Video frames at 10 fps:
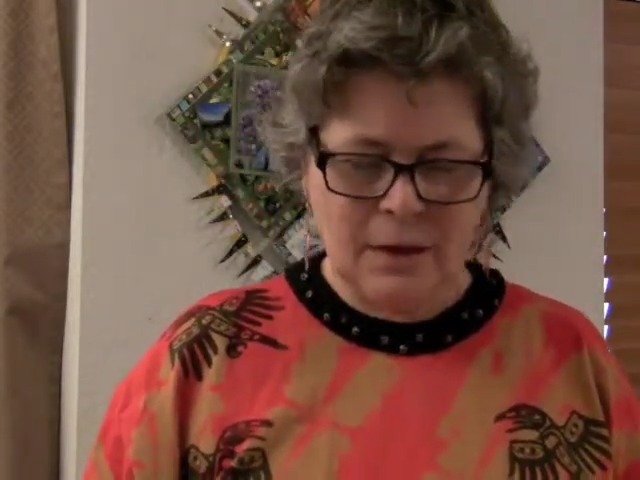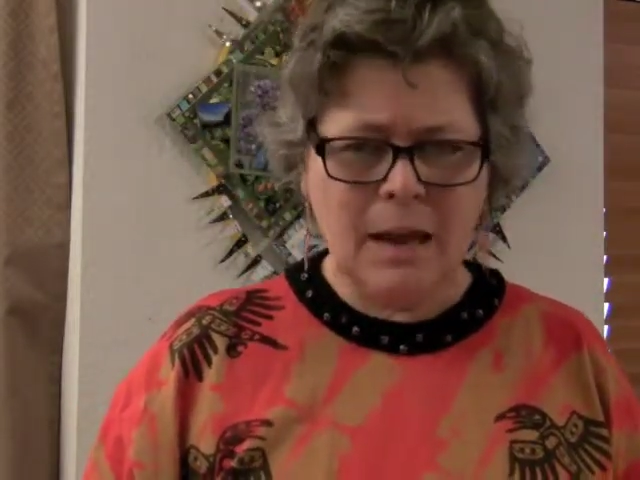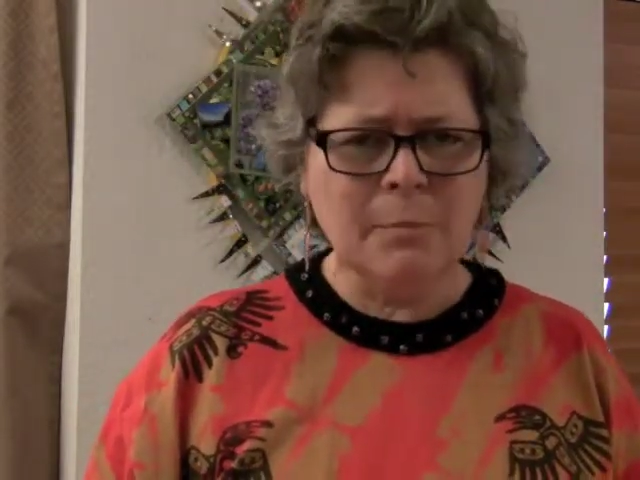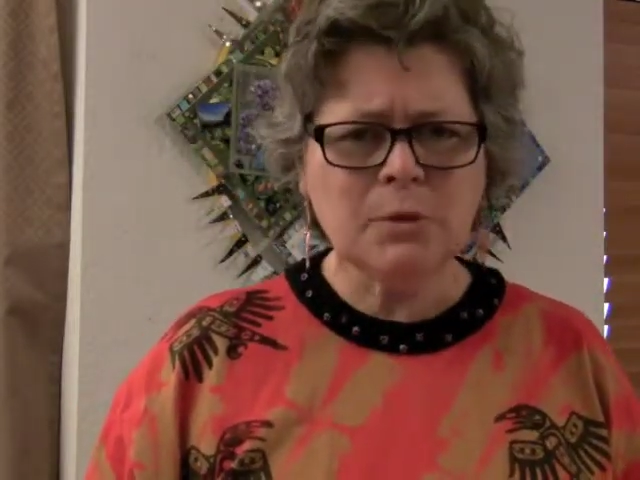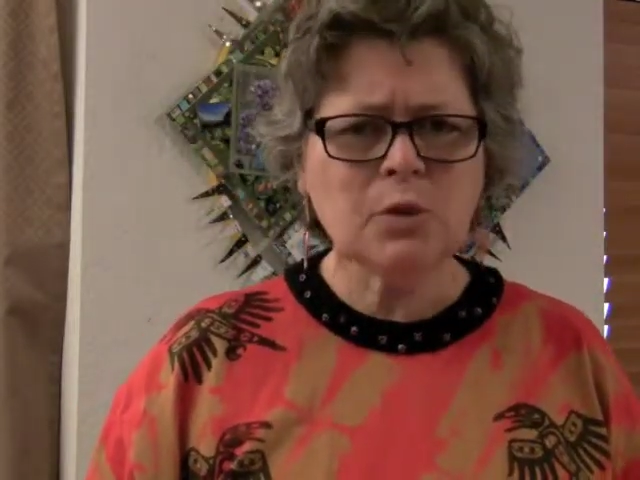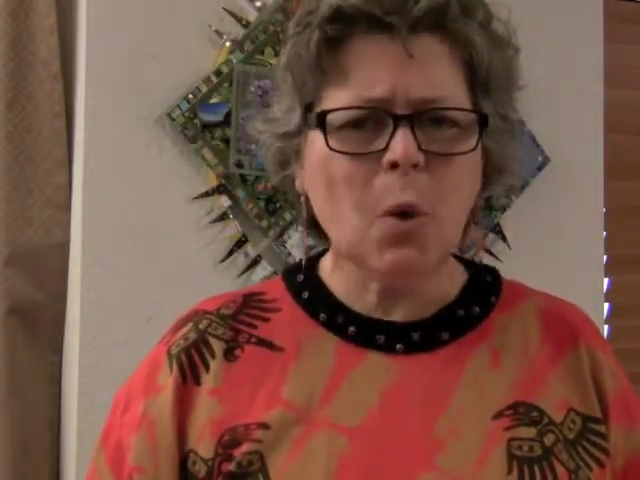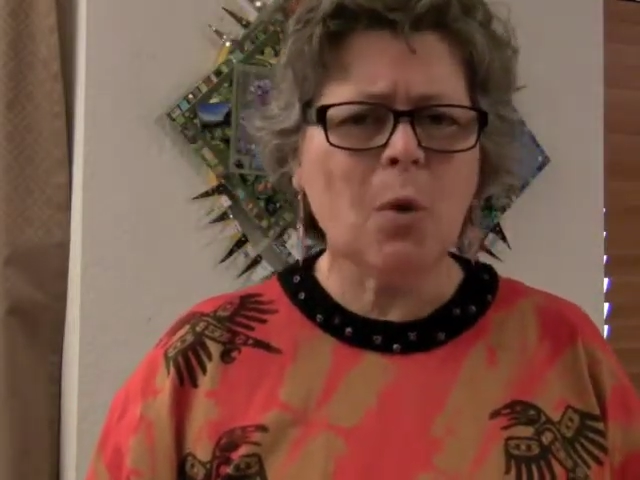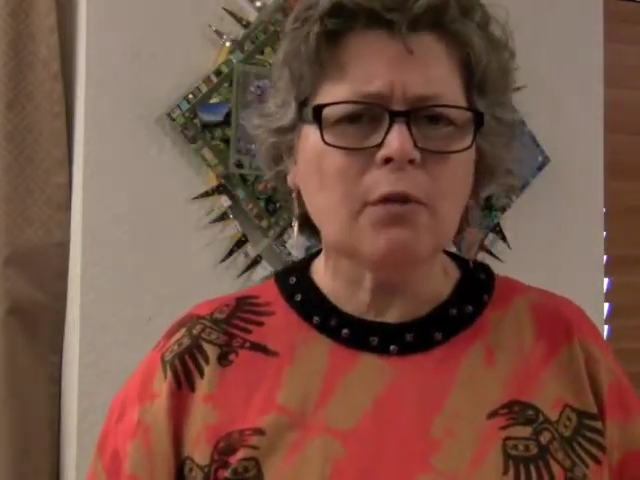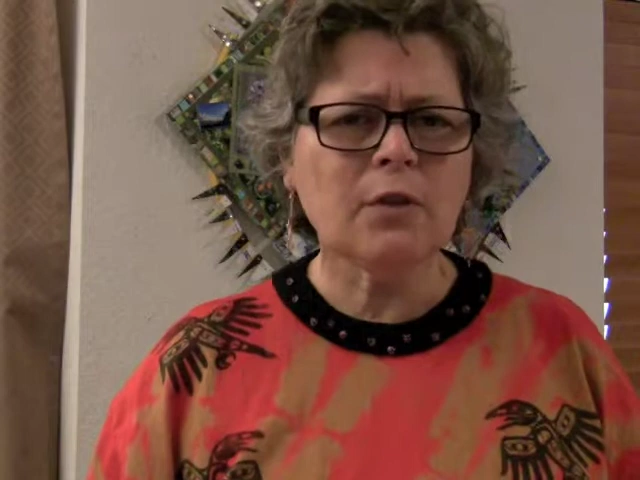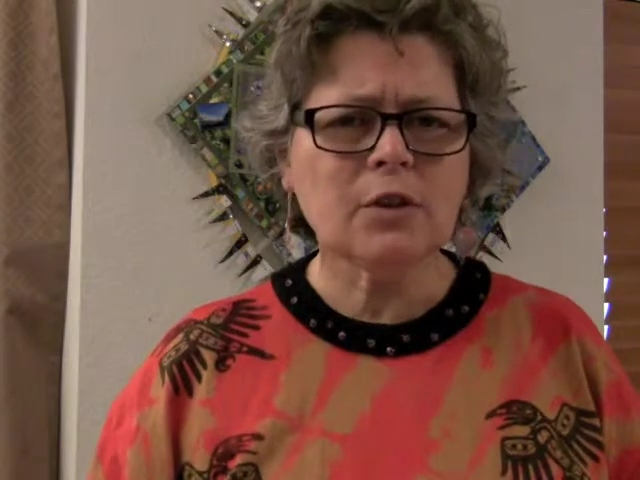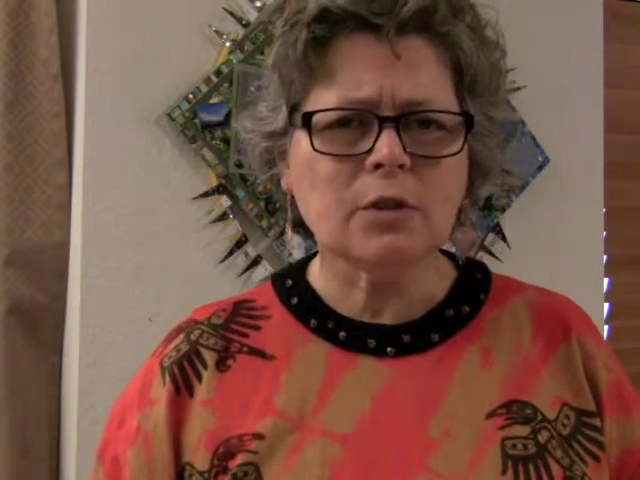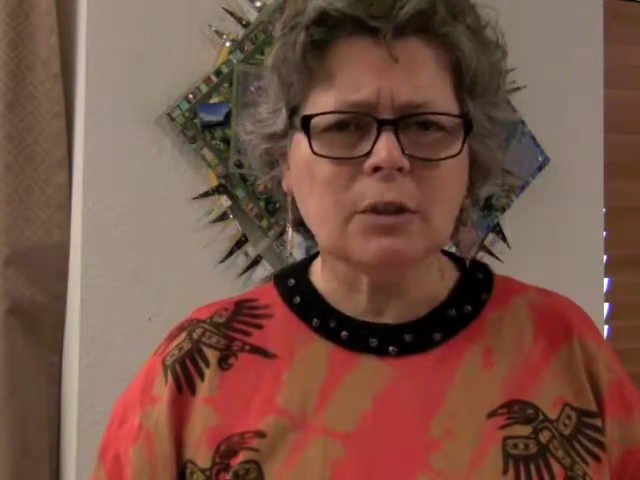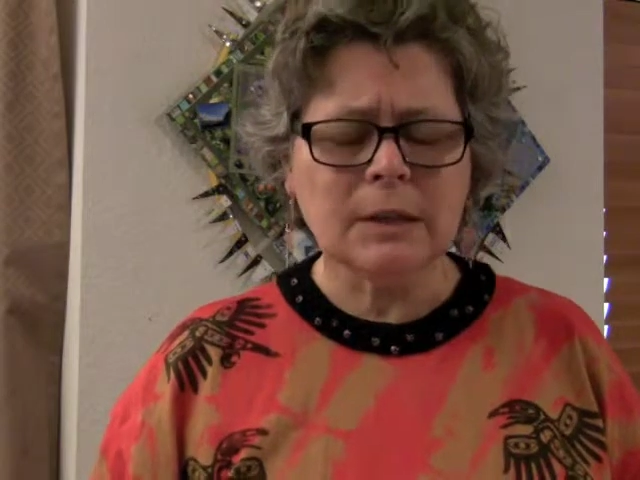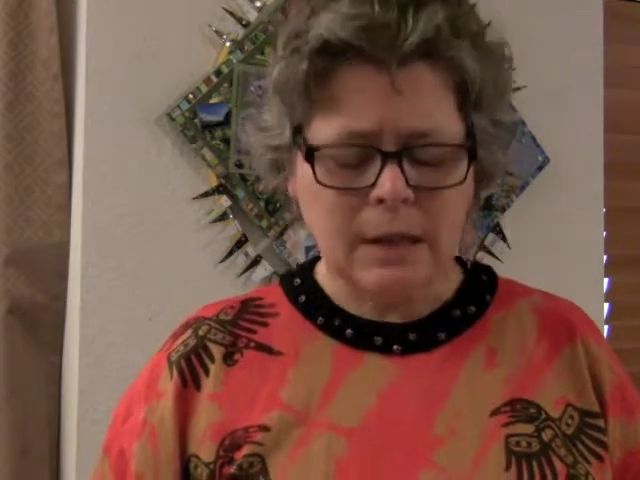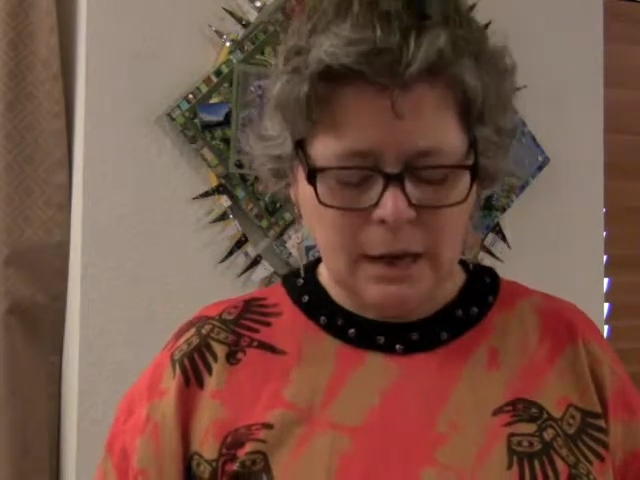Names so
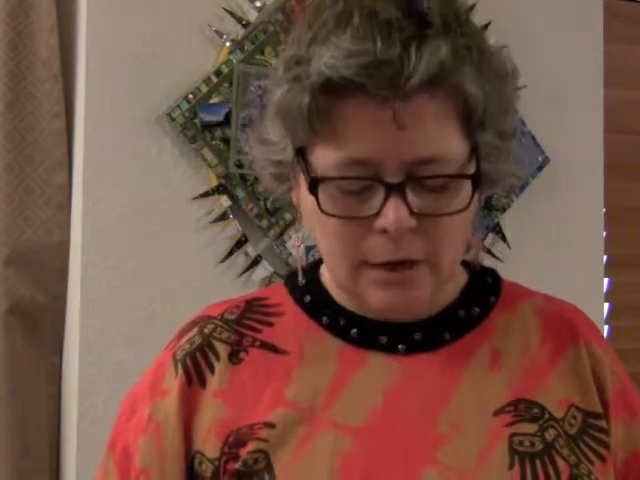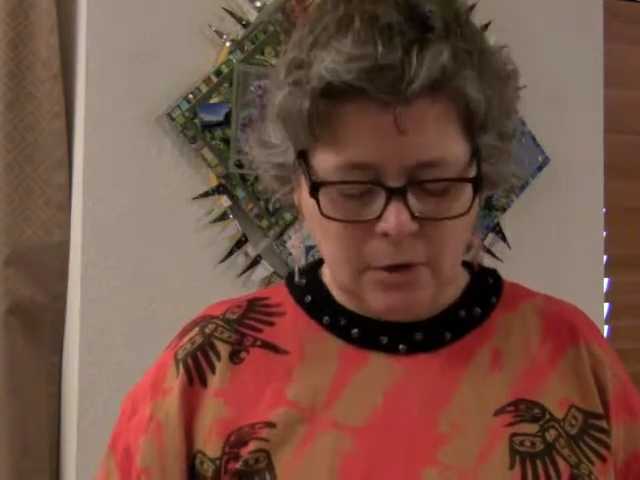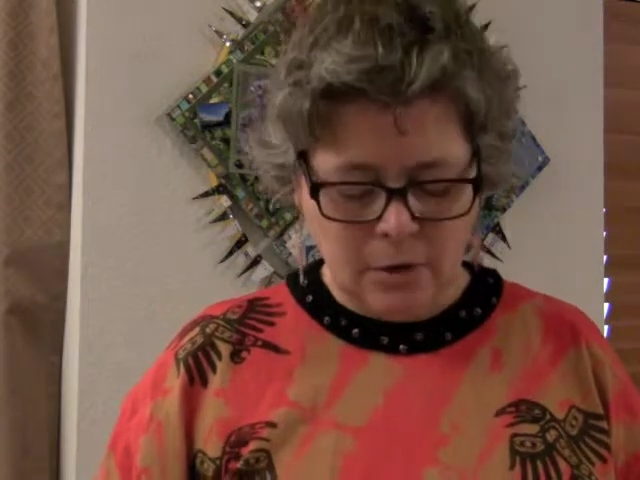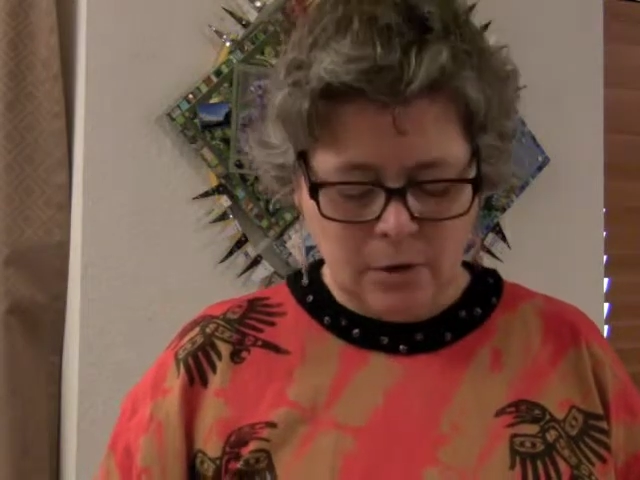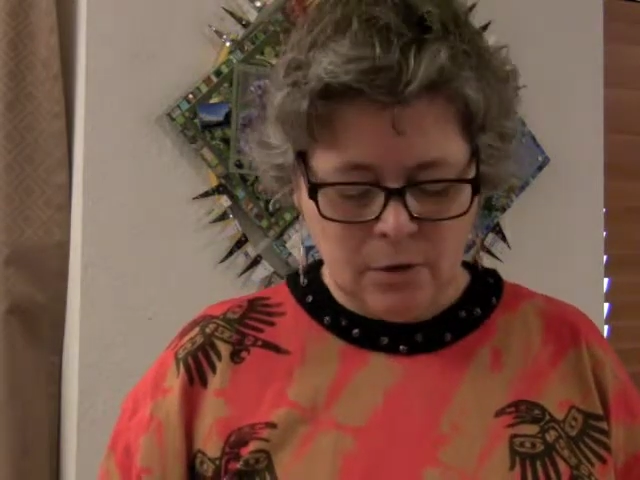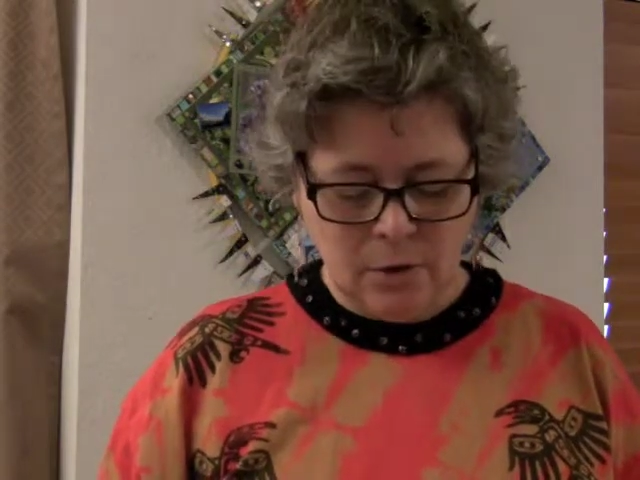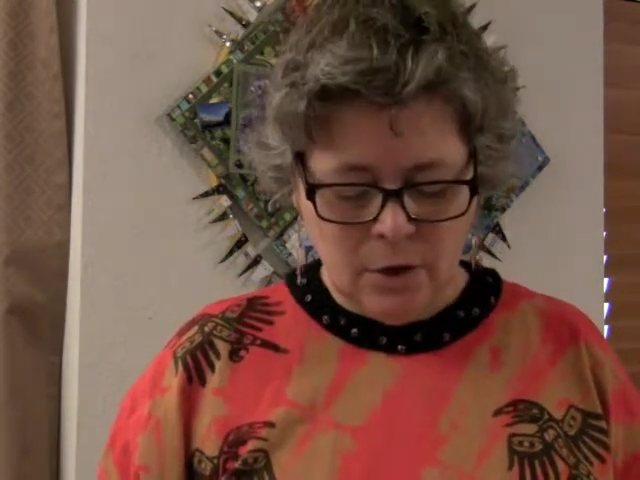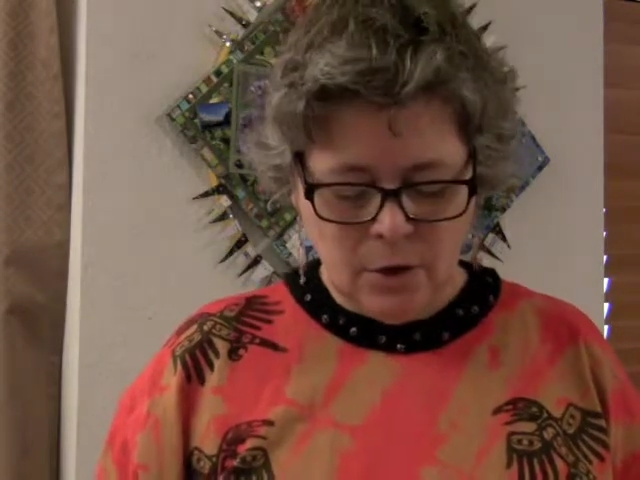official and technical